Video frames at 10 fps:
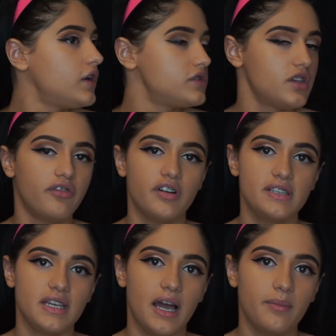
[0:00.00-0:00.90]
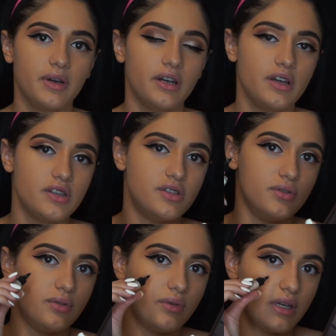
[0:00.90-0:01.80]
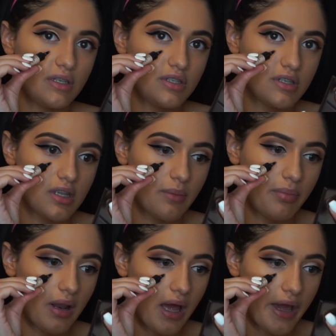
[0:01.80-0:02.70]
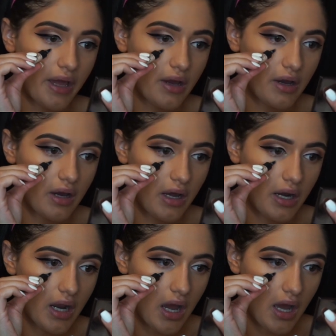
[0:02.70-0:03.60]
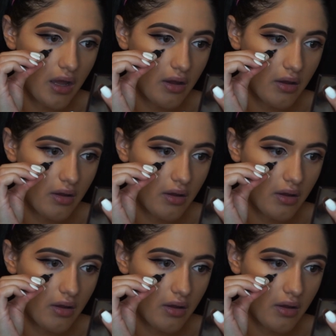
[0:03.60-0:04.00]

So the first thing I'm gonna do is just apply a dot